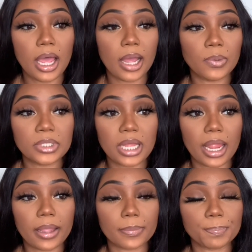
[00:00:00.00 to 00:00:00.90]
I was
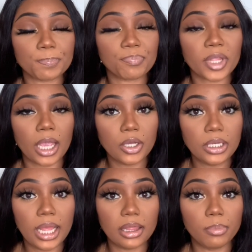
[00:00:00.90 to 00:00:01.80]
like, I
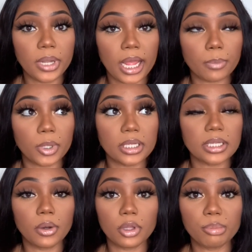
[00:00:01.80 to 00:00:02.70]
could get the black because
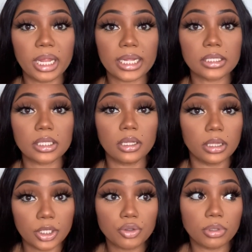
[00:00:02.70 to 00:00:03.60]
I know the black is gonna
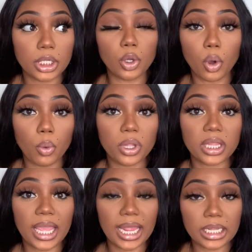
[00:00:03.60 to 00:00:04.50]
literally go
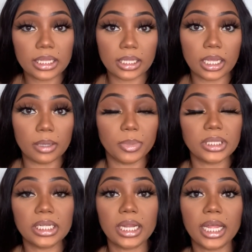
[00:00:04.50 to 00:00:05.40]
with anything.
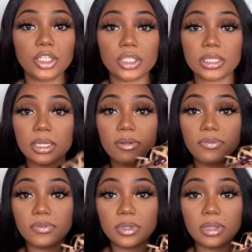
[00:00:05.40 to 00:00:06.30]
But then I just
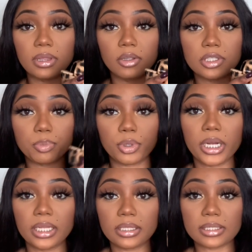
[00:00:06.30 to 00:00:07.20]
love this
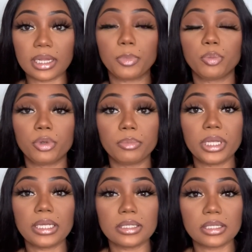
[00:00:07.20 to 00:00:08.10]
print, this leopard print,
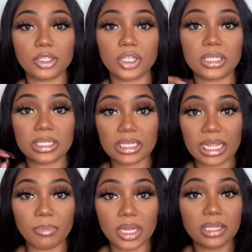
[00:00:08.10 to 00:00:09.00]
because it's such a
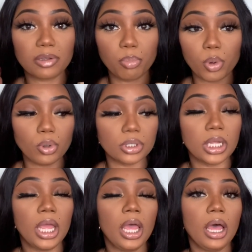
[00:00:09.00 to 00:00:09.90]
statement, it's a bold
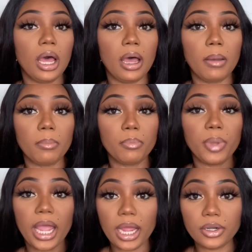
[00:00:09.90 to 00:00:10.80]
um,
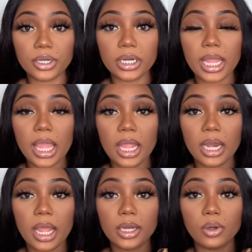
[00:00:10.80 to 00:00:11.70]
pattern.
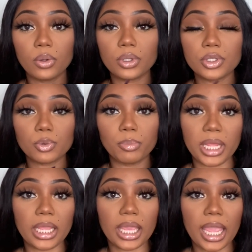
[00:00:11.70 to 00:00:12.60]
And I know this will
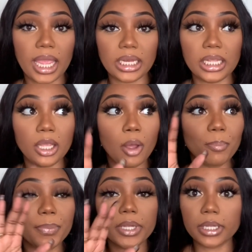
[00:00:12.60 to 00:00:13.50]
make any
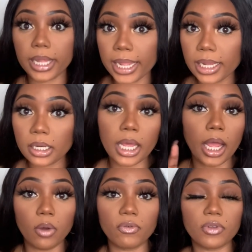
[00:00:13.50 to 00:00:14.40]
plain
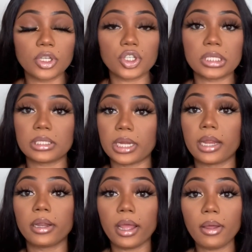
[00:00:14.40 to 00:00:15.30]
outfit just
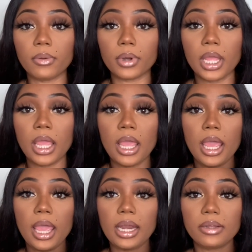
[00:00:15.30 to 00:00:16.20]
stand out.
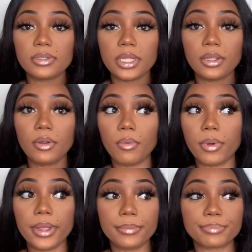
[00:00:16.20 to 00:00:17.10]
And I was like, you know
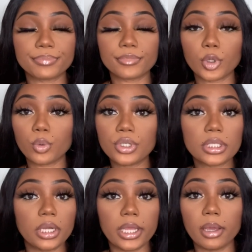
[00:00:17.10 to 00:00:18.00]
what? We're
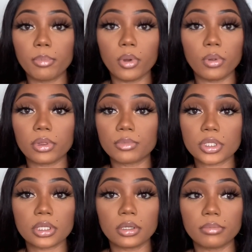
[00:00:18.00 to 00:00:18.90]
just gonna get both. I'm
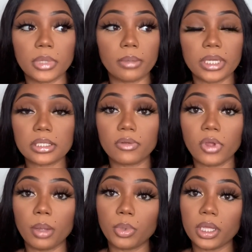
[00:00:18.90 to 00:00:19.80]
just gonna make myself
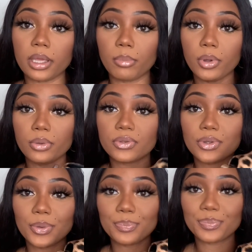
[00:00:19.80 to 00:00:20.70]
happy and get both.
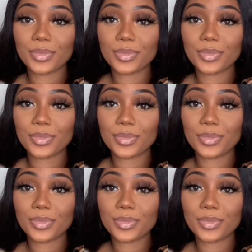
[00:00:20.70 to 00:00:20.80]
So